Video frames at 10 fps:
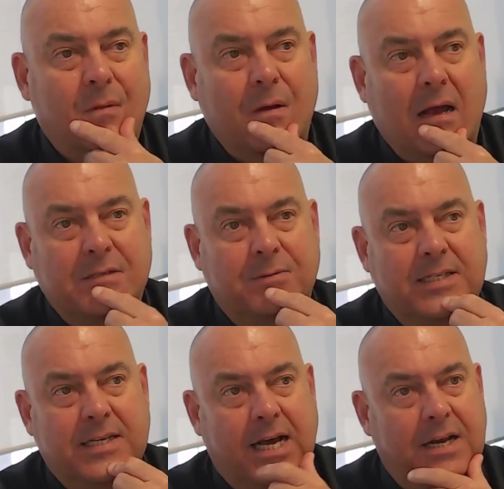As we
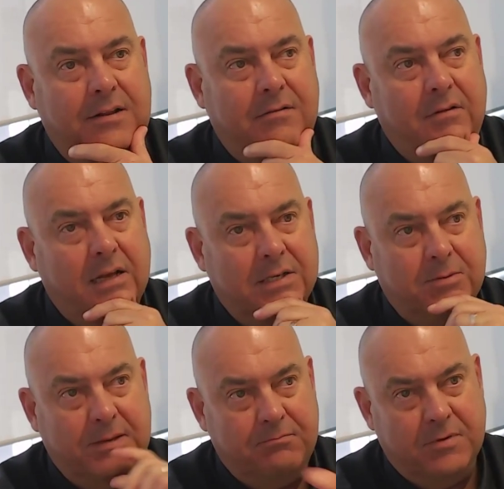signed
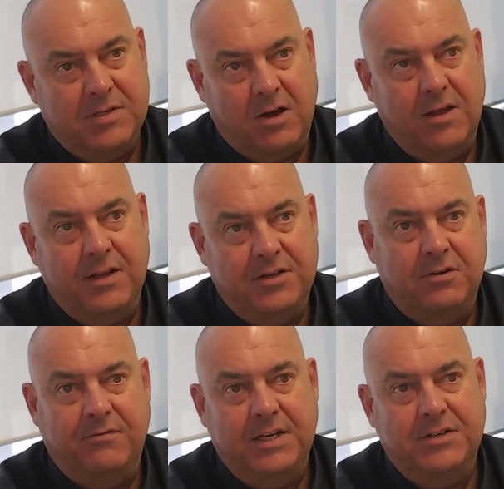the
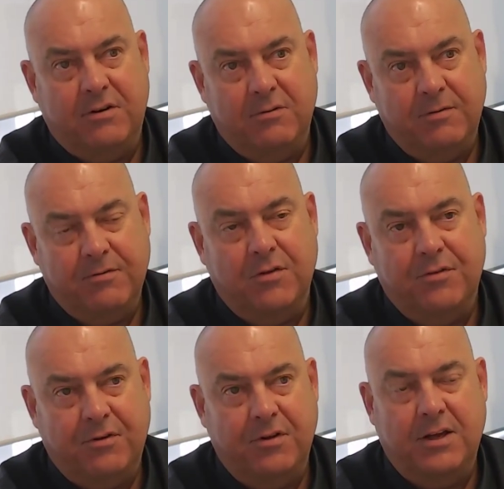joint venture and we've gone
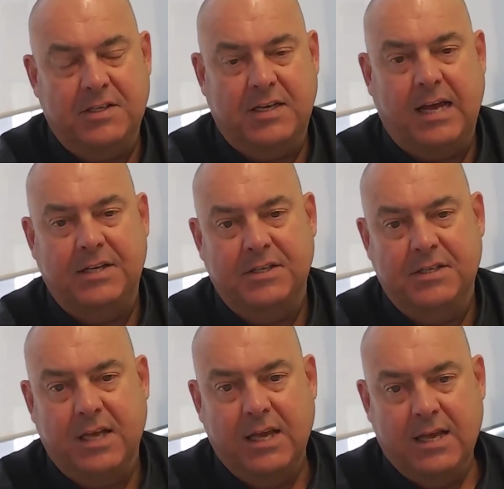through those
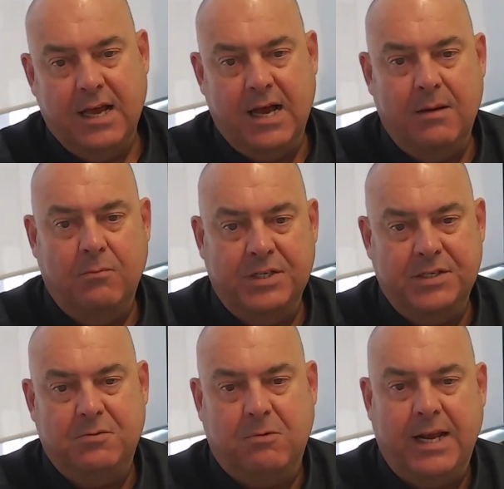stages, we're
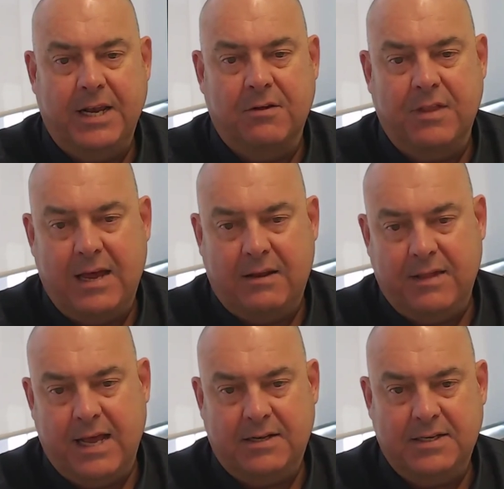just waiting on
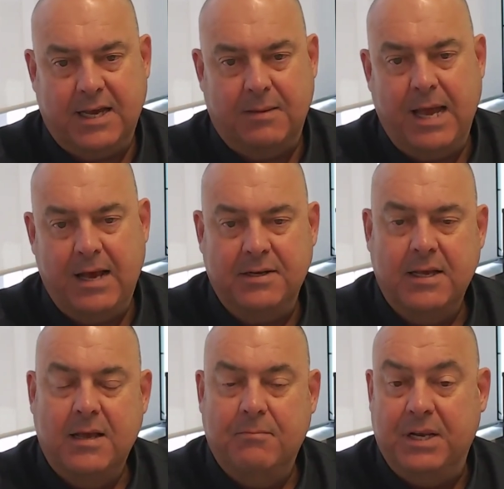that to come out.
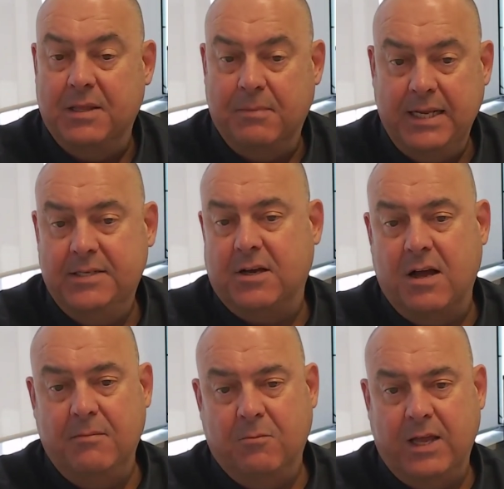But in the
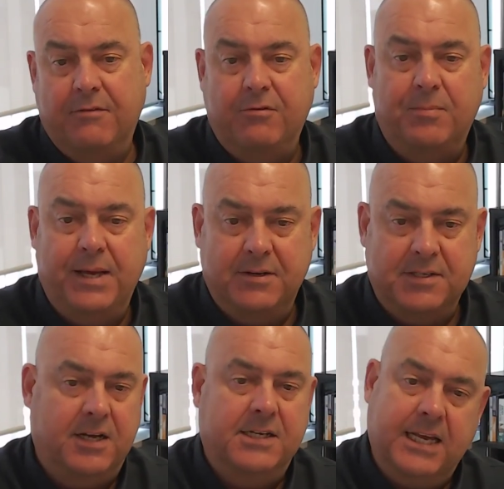meantime, we have all been on
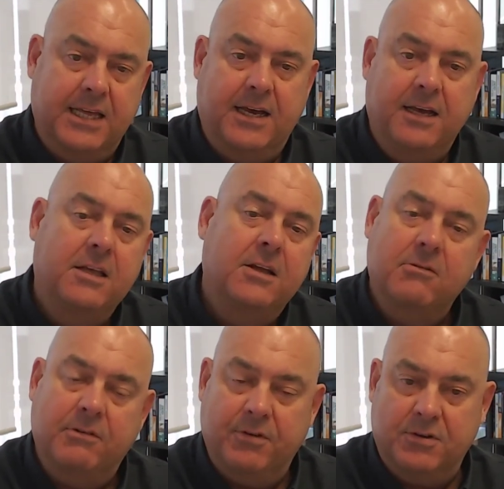site together.
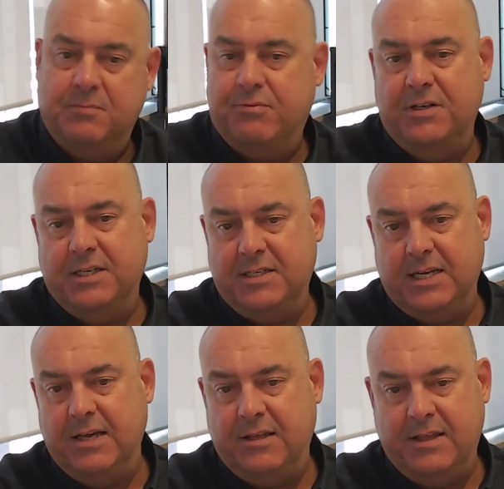We've looked at projects
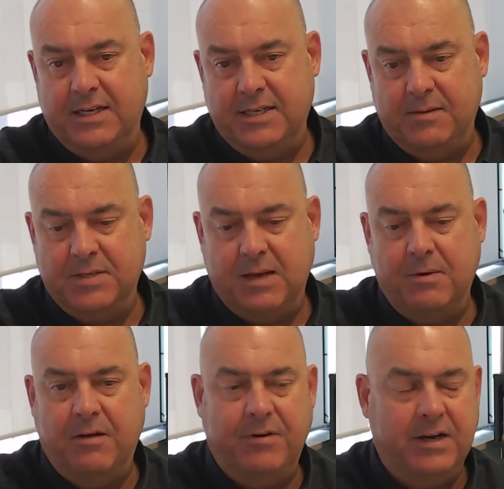together. Their teams come
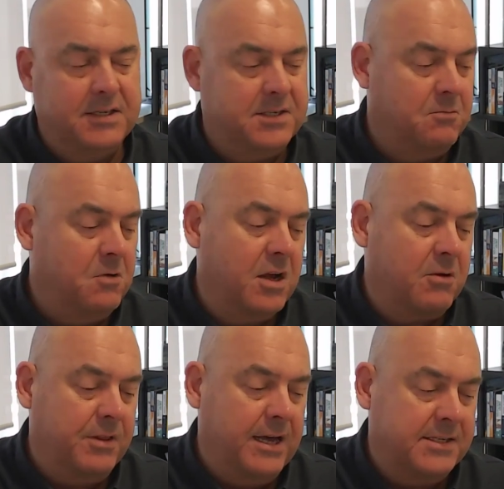over and done some work
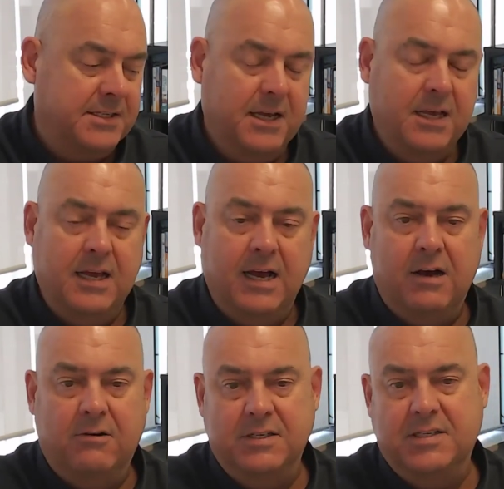with us
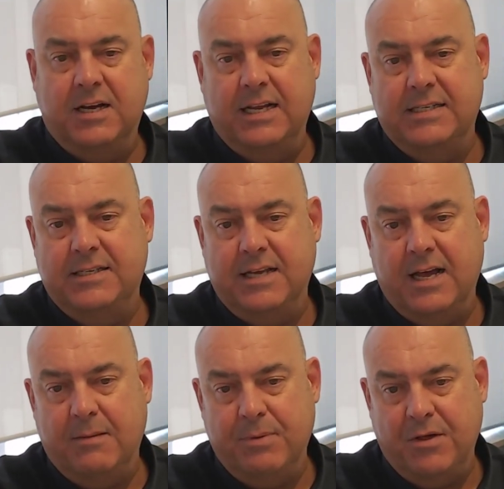on sites,
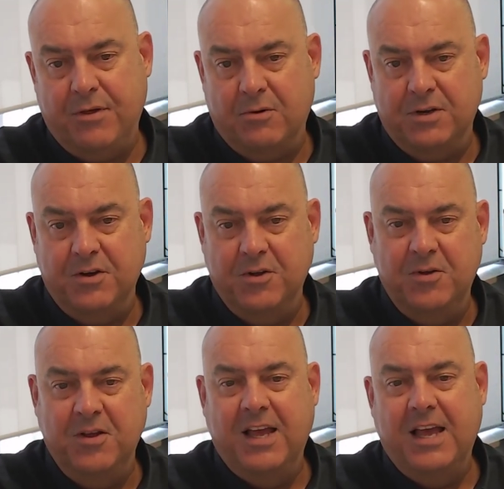both old and
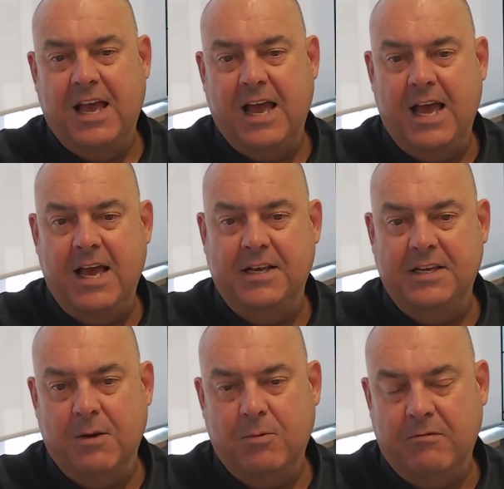new. And
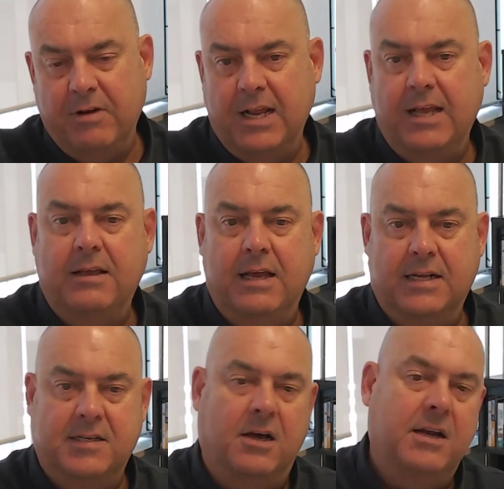yeah, we're really
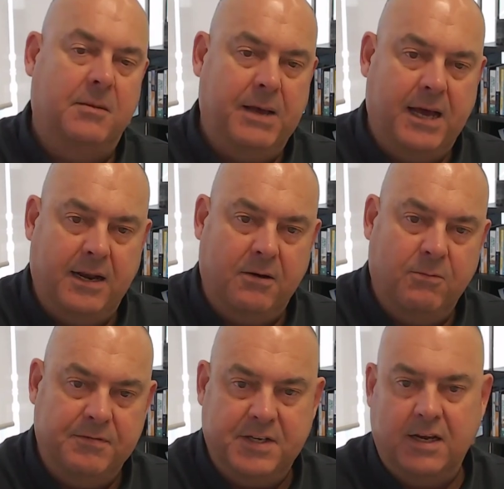excited about it.
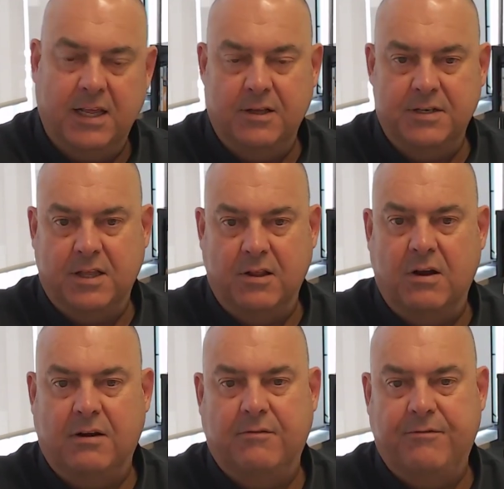We've certainly learnt a
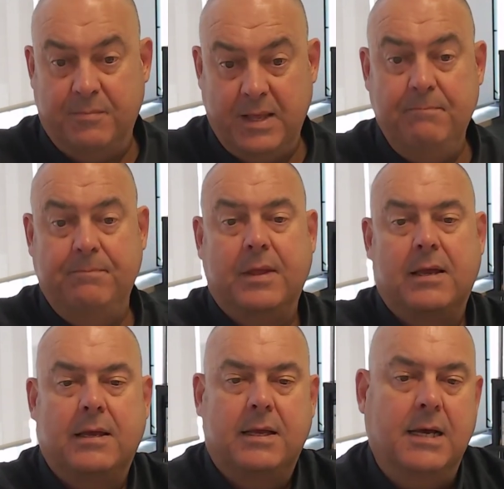lot from them.
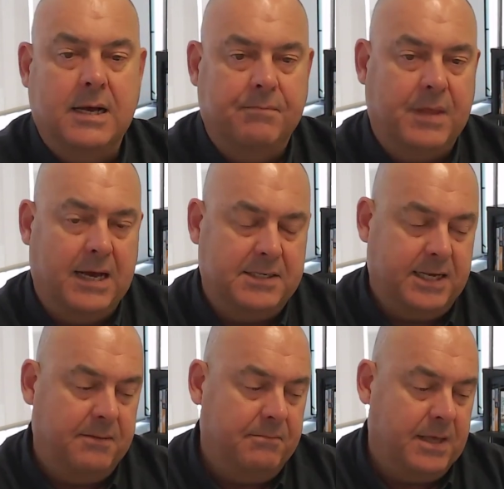Our
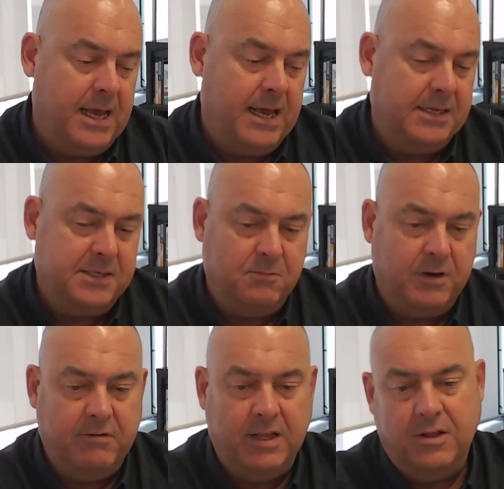team has, and we
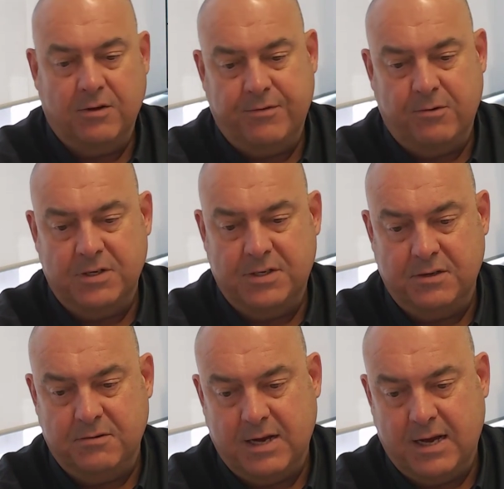really look forward
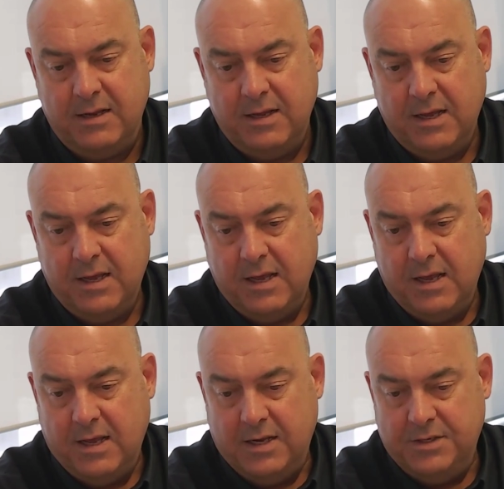to
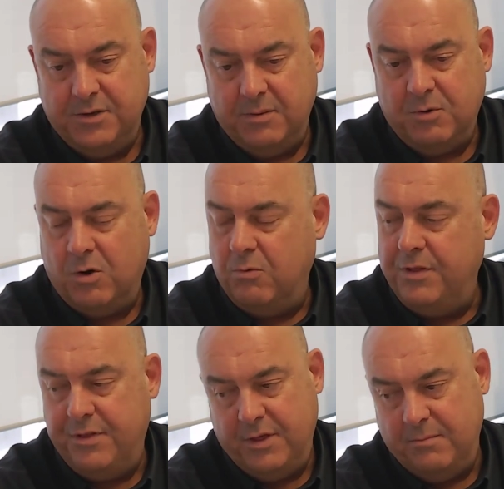doing more
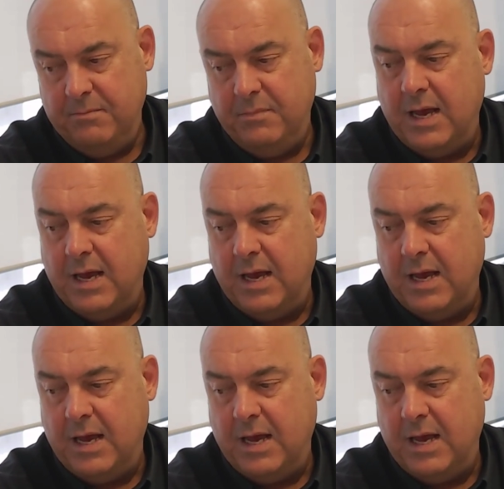with them.